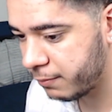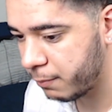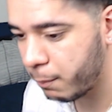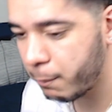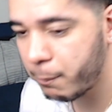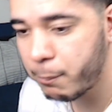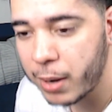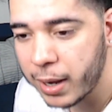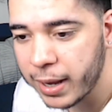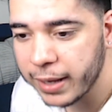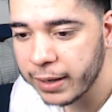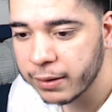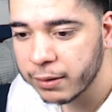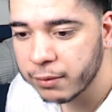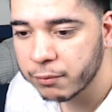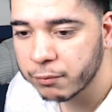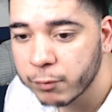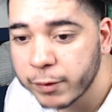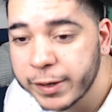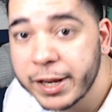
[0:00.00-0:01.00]
But
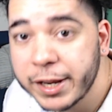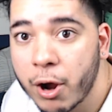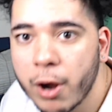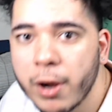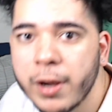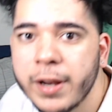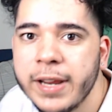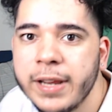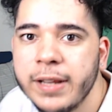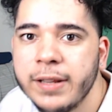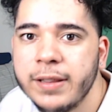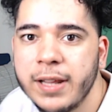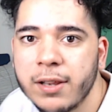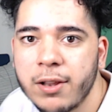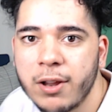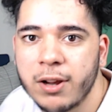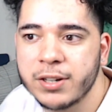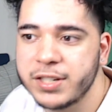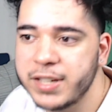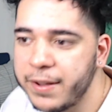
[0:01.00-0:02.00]
regarding the
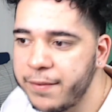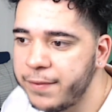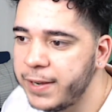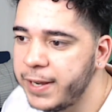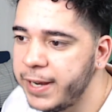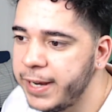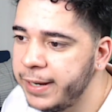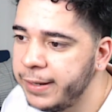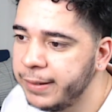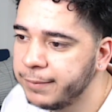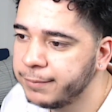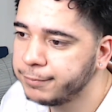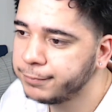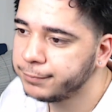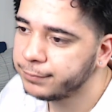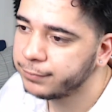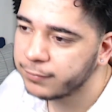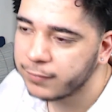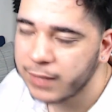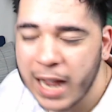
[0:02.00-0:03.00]
longevity,
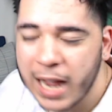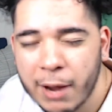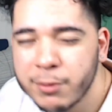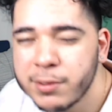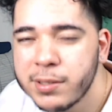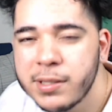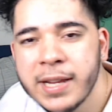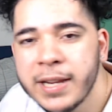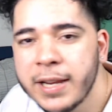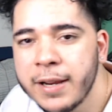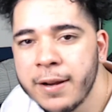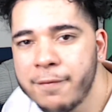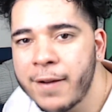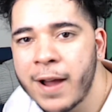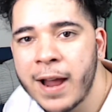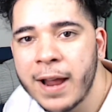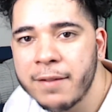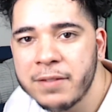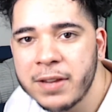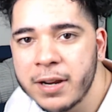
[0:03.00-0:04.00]
I was thinking
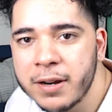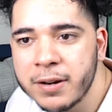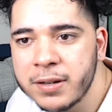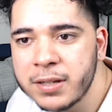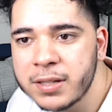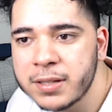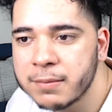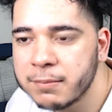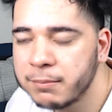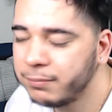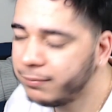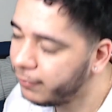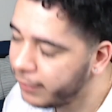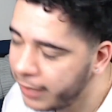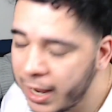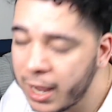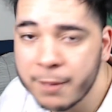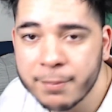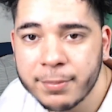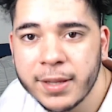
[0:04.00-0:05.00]
five years.
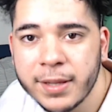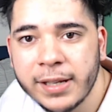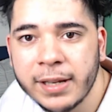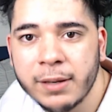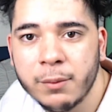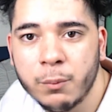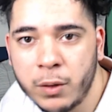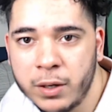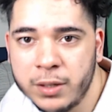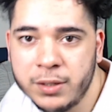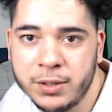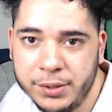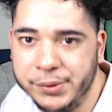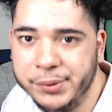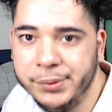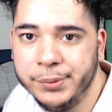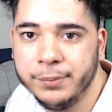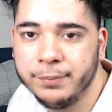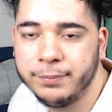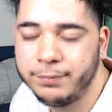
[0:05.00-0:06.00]
Now I'm thinking one,
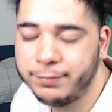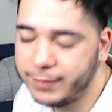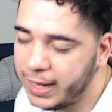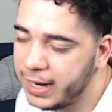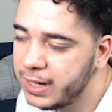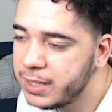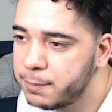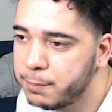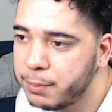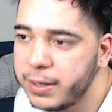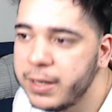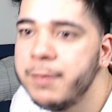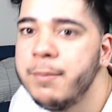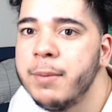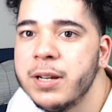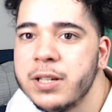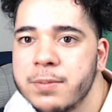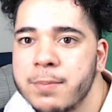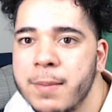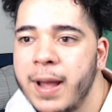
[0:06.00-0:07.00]
two. That's pretty
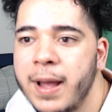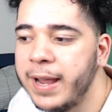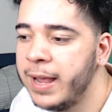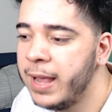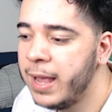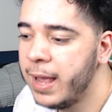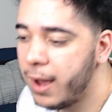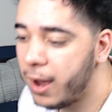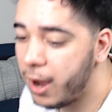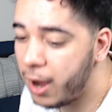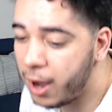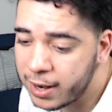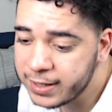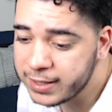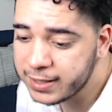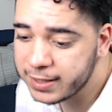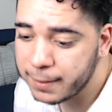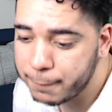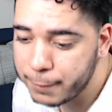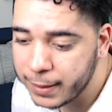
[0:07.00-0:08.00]
much my
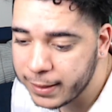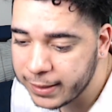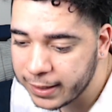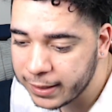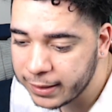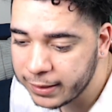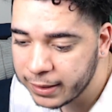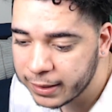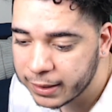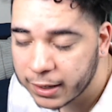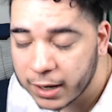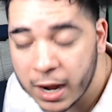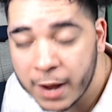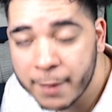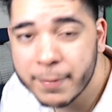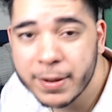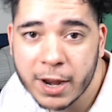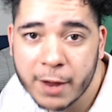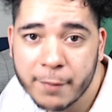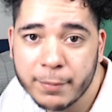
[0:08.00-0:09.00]
honest opinion.
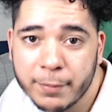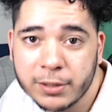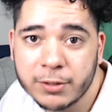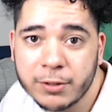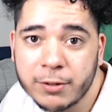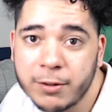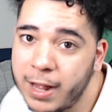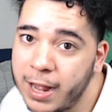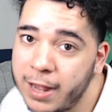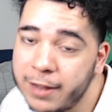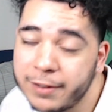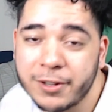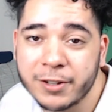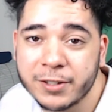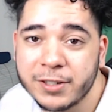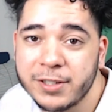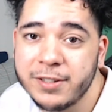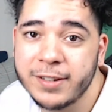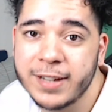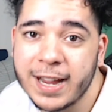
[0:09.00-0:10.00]
Comment down below, how
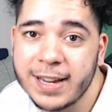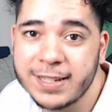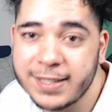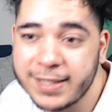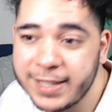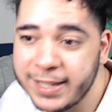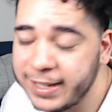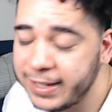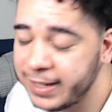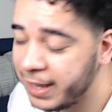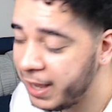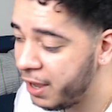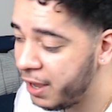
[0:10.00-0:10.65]
long do you guys think